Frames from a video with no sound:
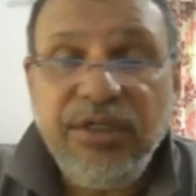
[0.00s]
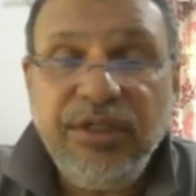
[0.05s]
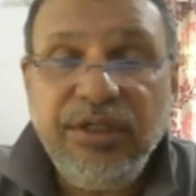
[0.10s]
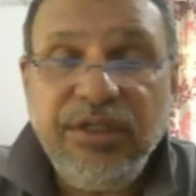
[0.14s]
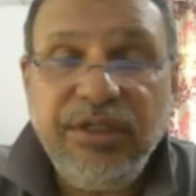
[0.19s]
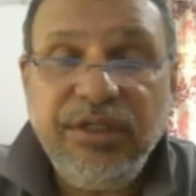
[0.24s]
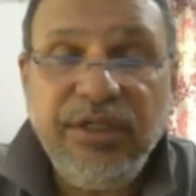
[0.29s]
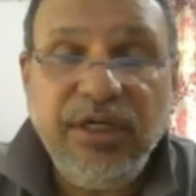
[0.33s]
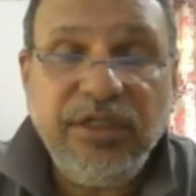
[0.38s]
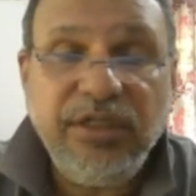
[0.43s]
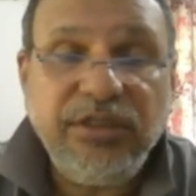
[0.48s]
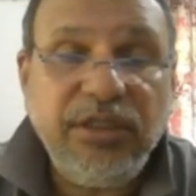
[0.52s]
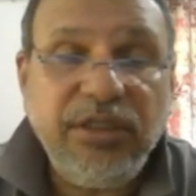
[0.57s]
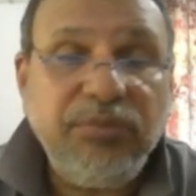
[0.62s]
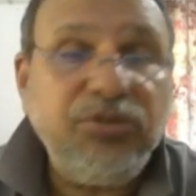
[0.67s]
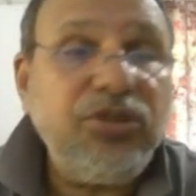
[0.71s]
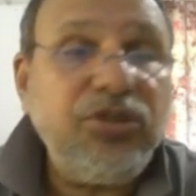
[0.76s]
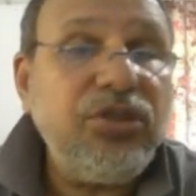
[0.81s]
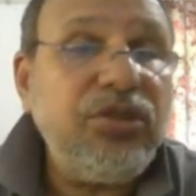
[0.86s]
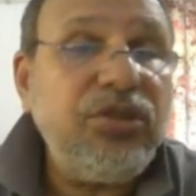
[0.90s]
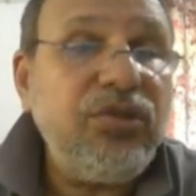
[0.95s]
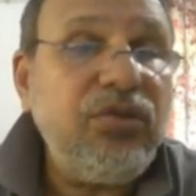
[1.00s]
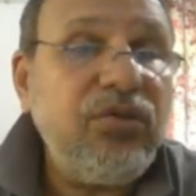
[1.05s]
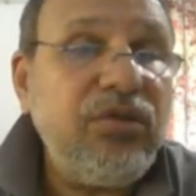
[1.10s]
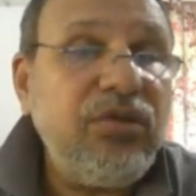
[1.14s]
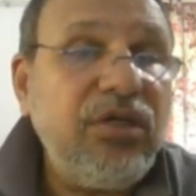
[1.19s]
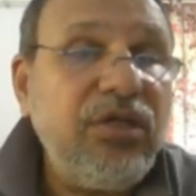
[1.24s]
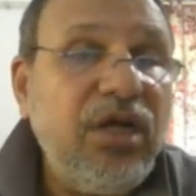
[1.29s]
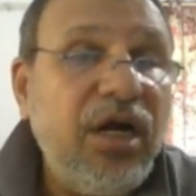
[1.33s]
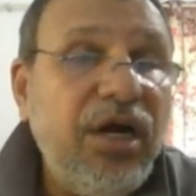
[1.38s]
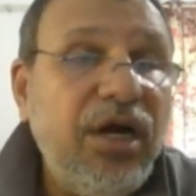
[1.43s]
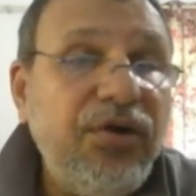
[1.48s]
Here substitute
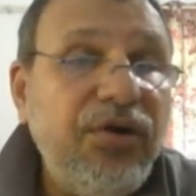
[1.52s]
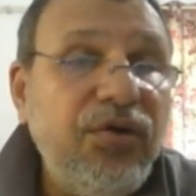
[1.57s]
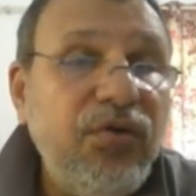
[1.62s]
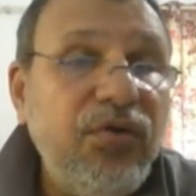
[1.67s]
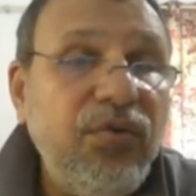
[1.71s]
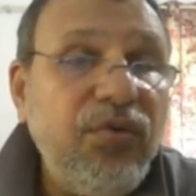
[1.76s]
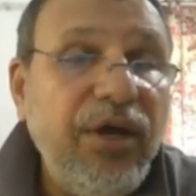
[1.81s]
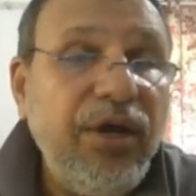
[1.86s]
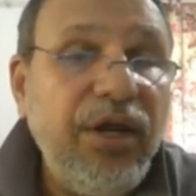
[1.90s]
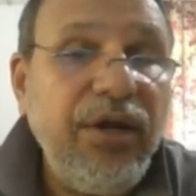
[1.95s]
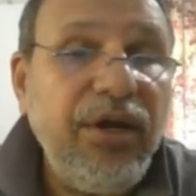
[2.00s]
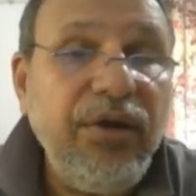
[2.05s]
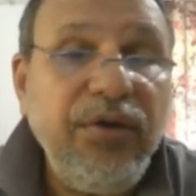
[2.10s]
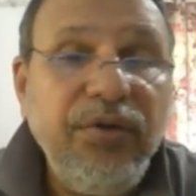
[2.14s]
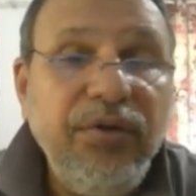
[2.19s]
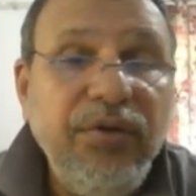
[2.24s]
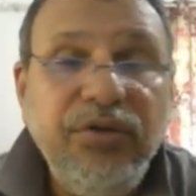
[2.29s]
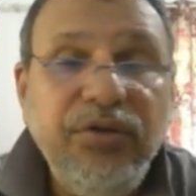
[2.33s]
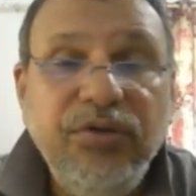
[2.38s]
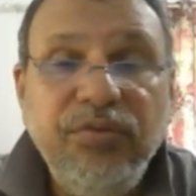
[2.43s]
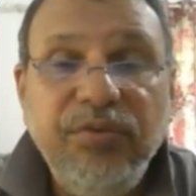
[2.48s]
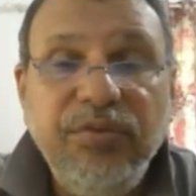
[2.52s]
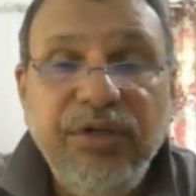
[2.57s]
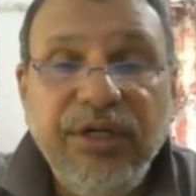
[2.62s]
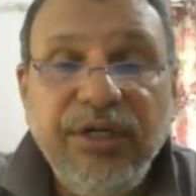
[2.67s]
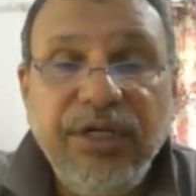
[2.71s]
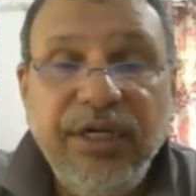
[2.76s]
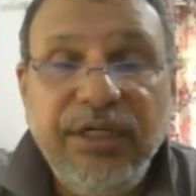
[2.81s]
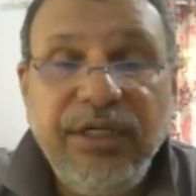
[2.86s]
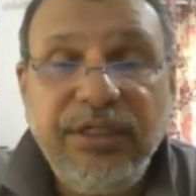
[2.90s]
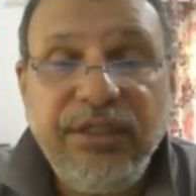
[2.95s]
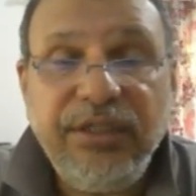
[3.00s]
the R2 value, you will
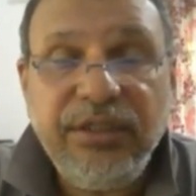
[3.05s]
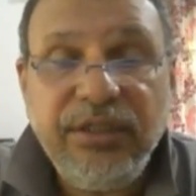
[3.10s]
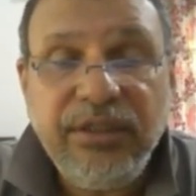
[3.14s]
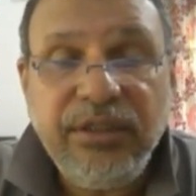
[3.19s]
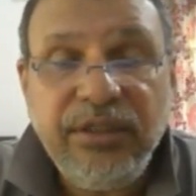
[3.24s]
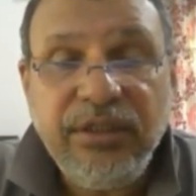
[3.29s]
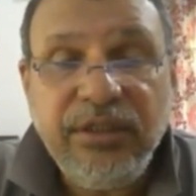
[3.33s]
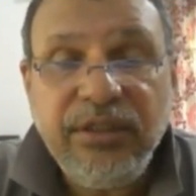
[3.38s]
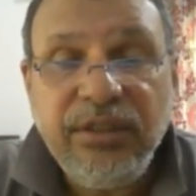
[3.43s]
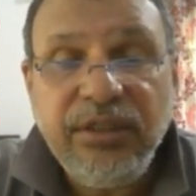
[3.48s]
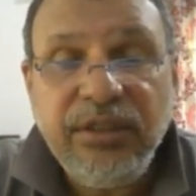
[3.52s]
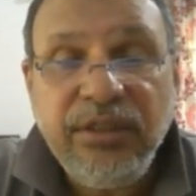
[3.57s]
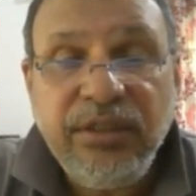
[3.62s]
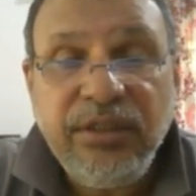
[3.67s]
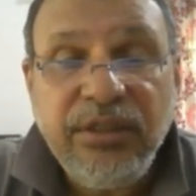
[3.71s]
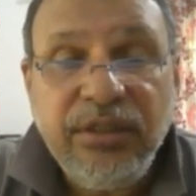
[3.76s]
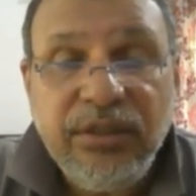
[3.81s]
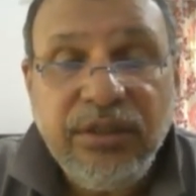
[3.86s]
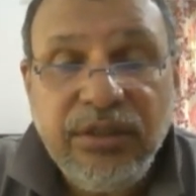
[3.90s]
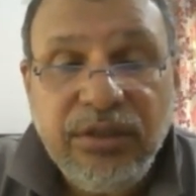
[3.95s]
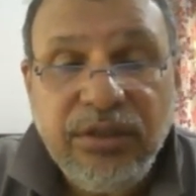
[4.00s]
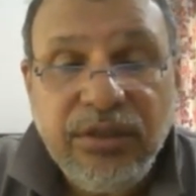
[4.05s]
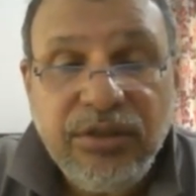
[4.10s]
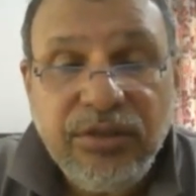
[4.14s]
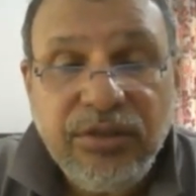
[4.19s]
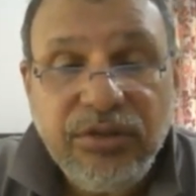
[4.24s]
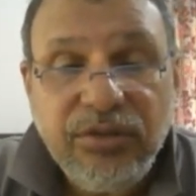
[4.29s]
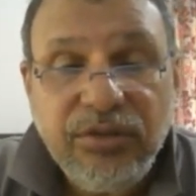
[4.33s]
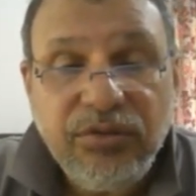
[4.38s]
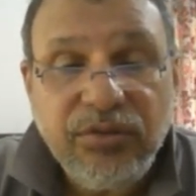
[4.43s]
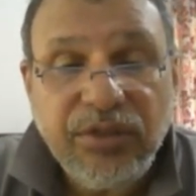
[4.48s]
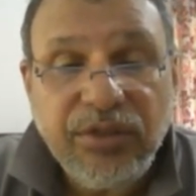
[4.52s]
get,
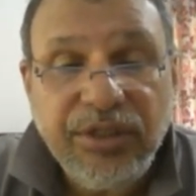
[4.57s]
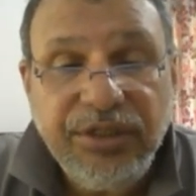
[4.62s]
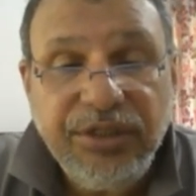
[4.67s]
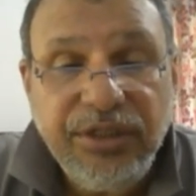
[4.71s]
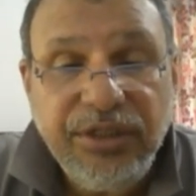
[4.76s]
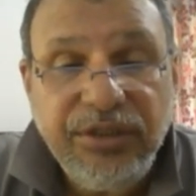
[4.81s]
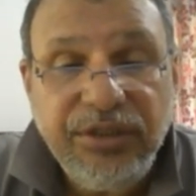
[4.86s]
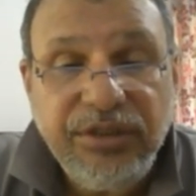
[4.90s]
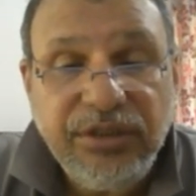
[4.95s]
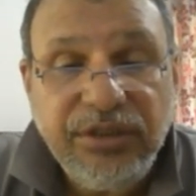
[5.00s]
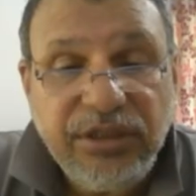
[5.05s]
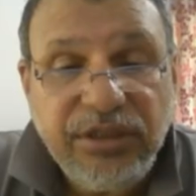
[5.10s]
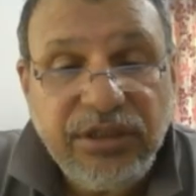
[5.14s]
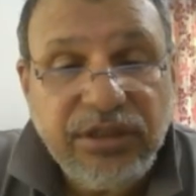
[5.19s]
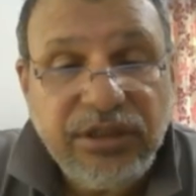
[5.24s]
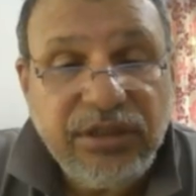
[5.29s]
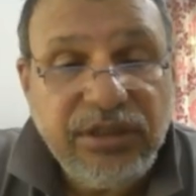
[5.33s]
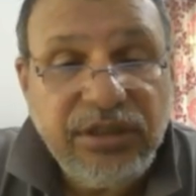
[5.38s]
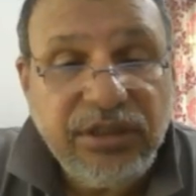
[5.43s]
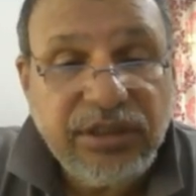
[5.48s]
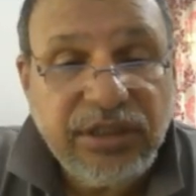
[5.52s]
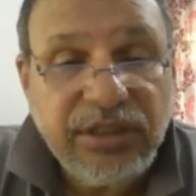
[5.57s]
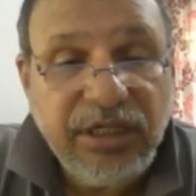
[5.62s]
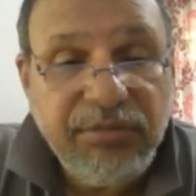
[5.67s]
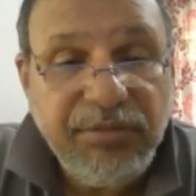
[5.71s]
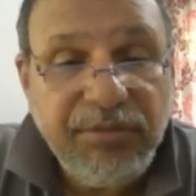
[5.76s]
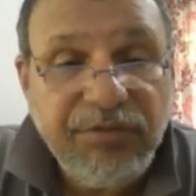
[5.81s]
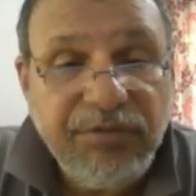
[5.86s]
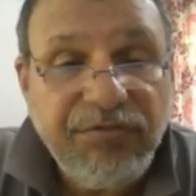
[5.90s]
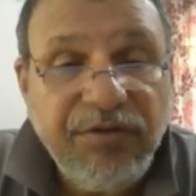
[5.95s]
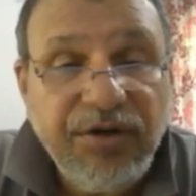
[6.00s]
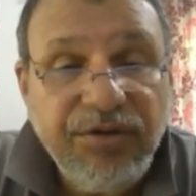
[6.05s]
okay, here this can
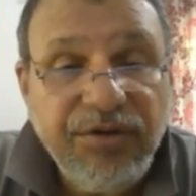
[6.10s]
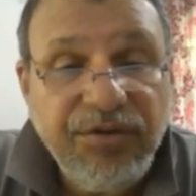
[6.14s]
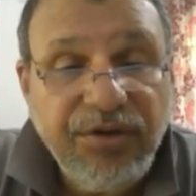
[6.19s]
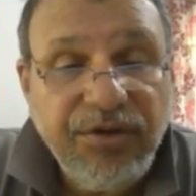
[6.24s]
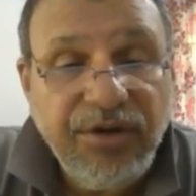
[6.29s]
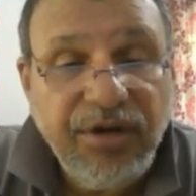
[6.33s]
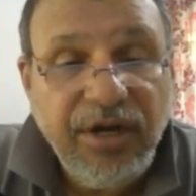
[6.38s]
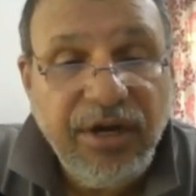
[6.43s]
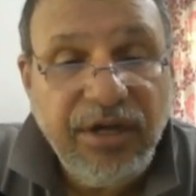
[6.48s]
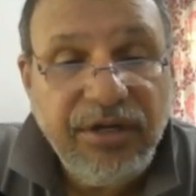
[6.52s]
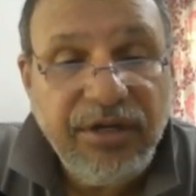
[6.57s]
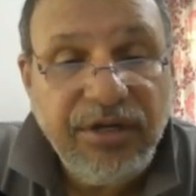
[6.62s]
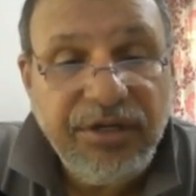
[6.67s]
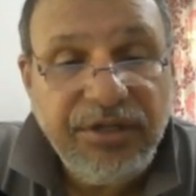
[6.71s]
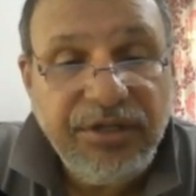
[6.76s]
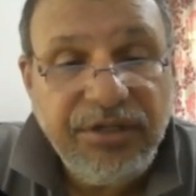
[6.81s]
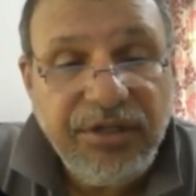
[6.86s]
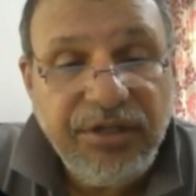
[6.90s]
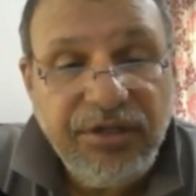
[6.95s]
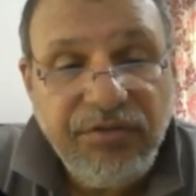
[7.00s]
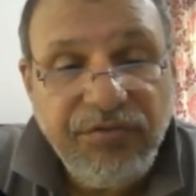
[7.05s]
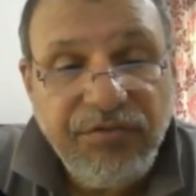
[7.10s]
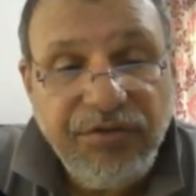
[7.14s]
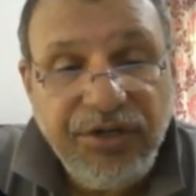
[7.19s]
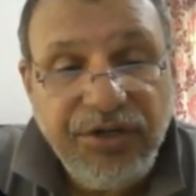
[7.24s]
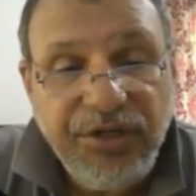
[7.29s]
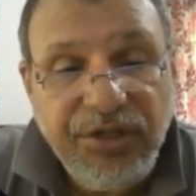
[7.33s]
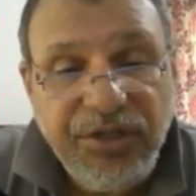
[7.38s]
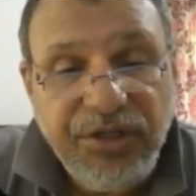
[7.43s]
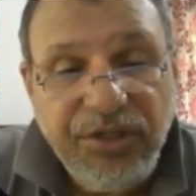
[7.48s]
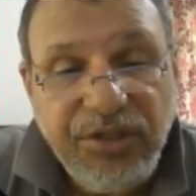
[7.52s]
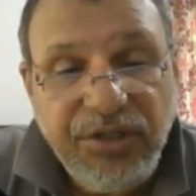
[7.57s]
be further written,
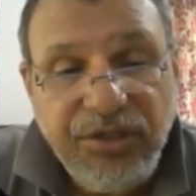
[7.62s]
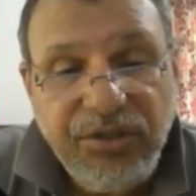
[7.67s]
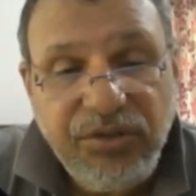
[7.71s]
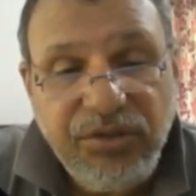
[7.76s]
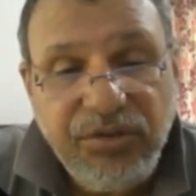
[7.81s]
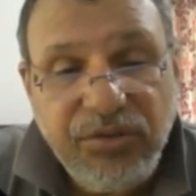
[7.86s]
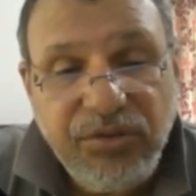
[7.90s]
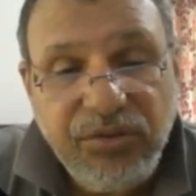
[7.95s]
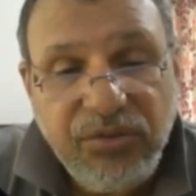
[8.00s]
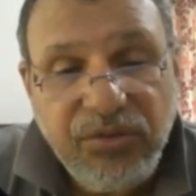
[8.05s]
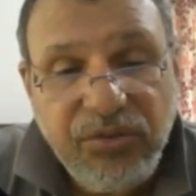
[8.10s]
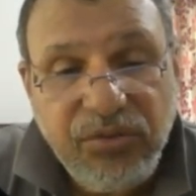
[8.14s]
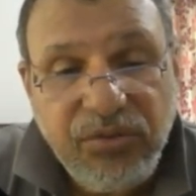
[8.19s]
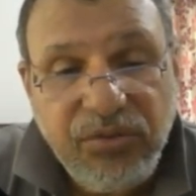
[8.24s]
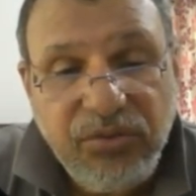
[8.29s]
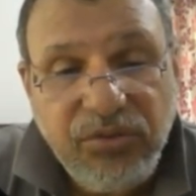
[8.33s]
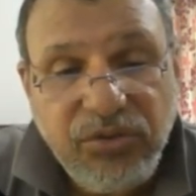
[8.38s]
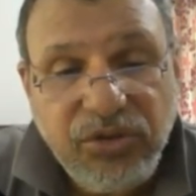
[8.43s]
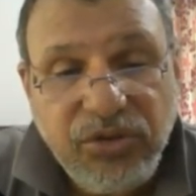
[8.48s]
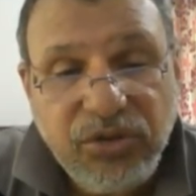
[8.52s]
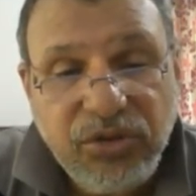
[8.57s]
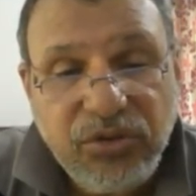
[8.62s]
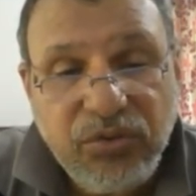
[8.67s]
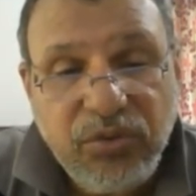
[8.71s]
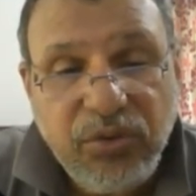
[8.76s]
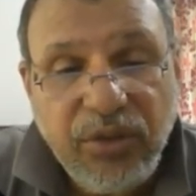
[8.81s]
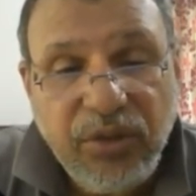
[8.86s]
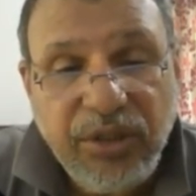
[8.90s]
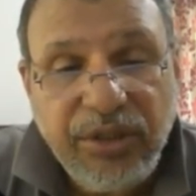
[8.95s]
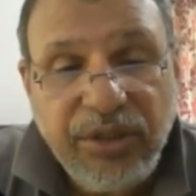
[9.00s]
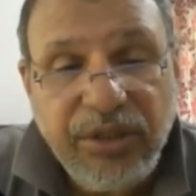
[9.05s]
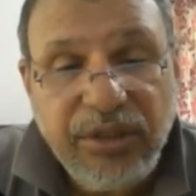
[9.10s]
V2
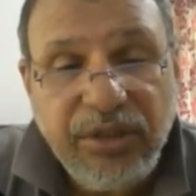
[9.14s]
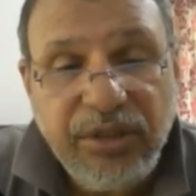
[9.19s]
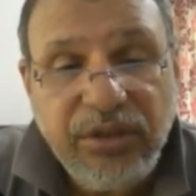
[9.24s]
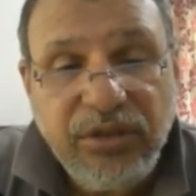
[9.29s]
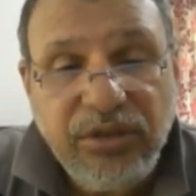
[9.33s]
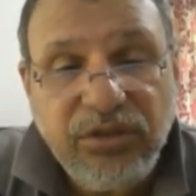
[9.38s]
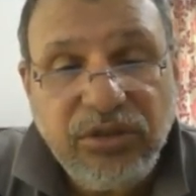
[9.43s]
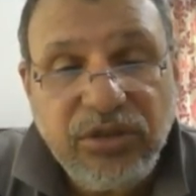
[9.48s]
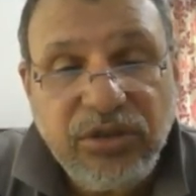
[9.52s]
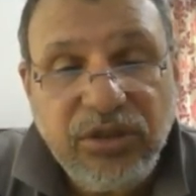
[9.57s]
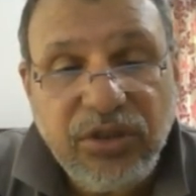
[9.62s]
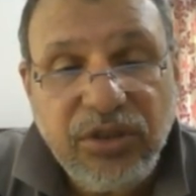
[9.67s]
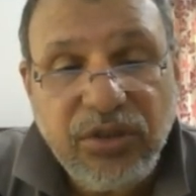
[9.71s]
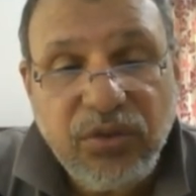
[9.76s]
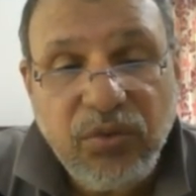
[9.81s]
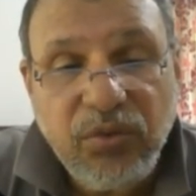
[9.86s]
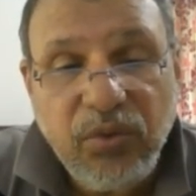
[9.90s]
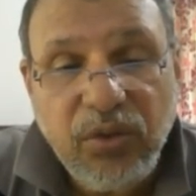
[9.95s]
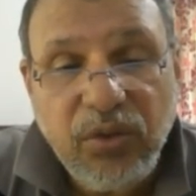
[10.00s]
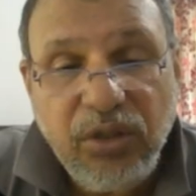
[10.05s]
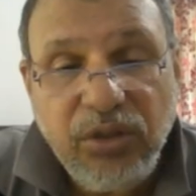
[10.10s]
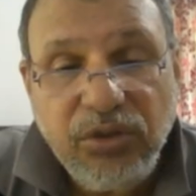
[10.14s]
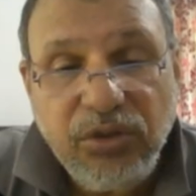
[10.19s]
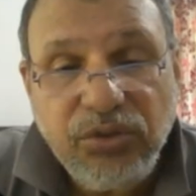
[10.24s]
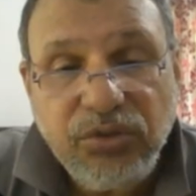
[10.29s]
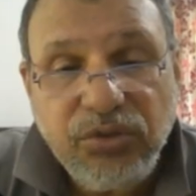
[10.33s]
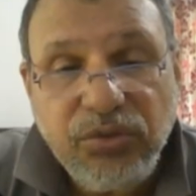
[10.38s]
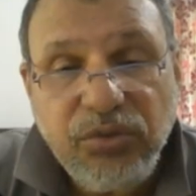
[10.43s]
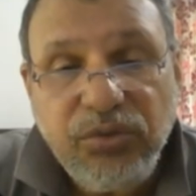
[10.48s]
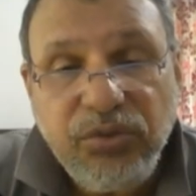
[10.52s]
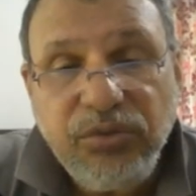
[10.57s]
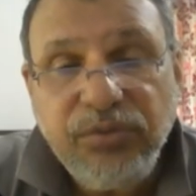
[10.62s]
square is equal
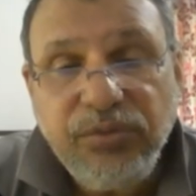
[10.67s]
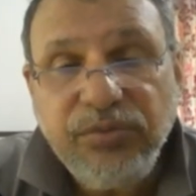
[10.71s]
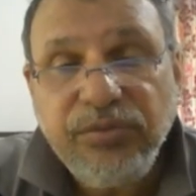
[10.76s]
to